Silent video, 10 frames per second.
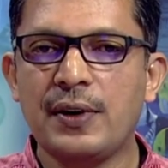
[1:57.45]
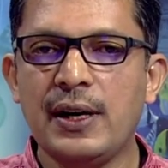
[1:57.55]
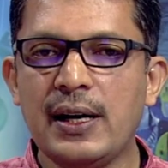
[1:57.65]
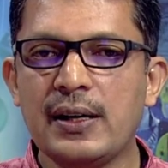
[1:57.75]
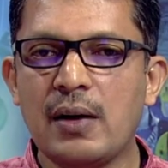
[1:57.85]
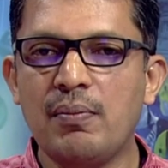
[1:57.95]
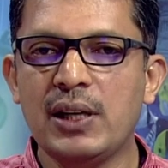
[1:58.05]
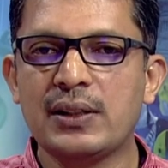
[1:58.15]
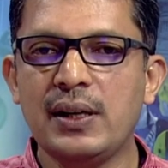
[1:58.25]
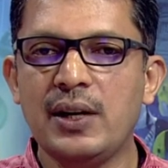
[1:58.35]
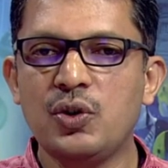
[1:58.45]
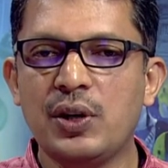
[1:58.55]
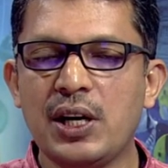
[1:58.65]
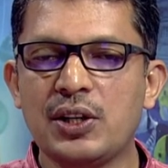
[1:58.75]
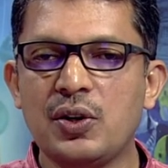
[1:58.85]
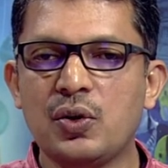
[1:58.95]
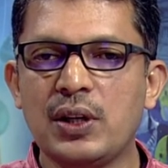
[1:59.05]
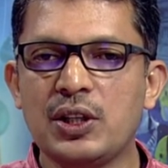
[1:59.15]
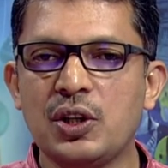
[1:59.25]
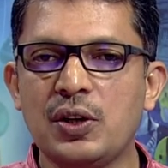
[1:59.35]
free and compulsory education
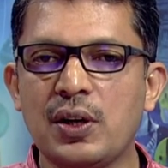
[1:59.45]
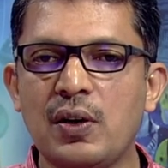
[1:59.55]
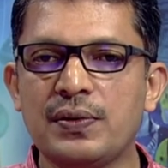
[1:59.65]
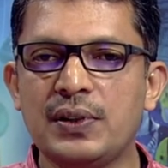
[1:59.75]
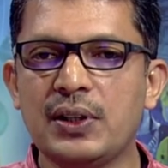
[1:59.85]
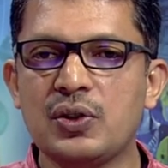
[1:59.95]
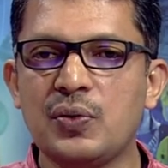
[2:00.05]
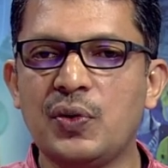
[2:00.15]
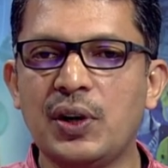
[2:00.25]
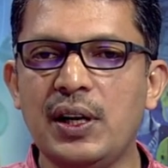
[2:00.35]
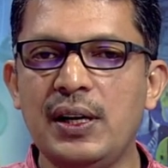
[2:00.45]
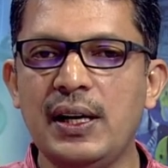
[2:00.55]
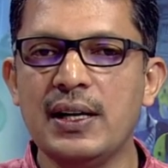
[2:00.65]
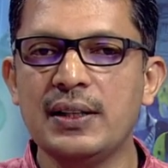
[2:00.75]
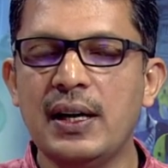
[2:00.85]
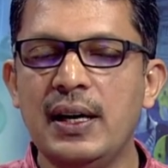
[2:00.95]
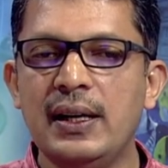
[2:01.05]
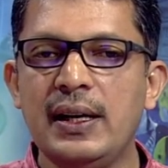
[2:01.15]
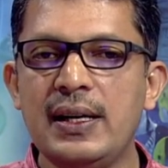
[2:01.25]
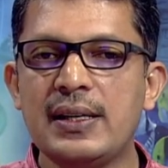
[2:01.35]
to the children of 6 to 14 years,
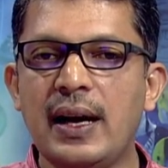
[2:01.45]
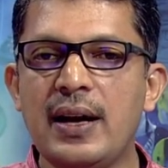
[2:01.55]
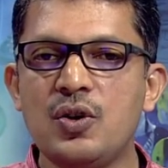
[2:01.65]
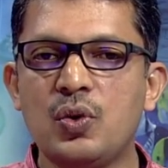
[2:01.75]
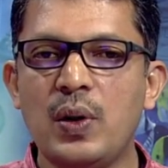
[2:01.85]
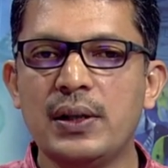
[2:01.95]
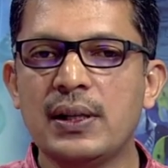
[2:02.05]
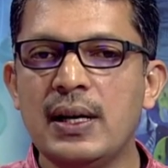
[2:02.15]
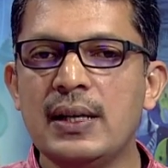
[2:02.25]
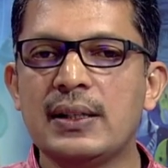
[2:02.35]
it ensures